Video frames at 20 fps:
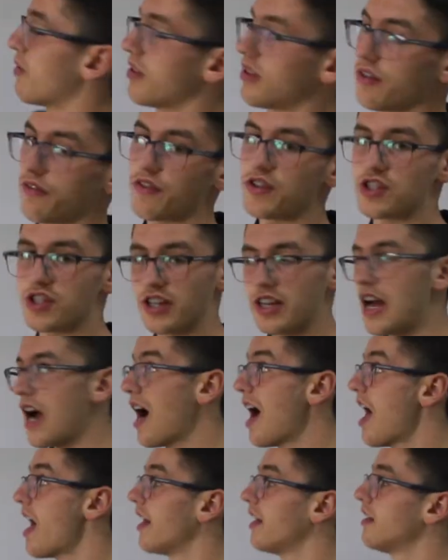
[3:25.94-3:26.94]
with division
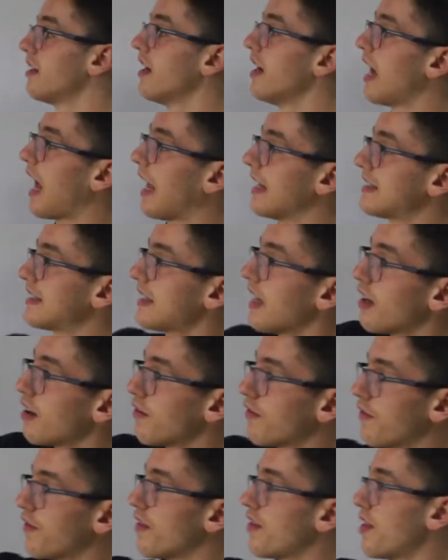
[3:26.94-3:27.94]
now, and instead
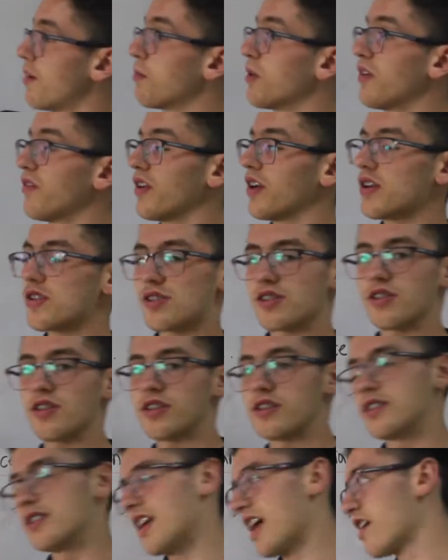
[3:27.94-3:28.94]
of them giving us
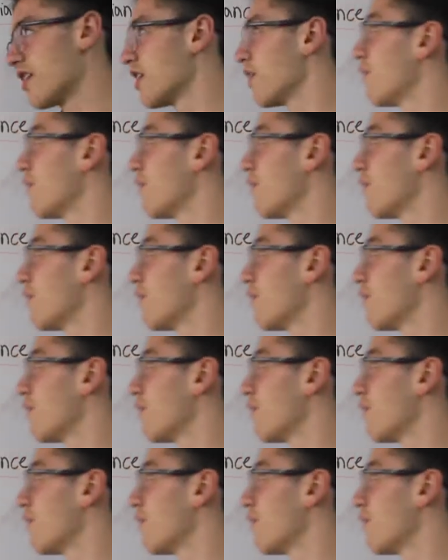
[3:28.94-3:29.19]
the standard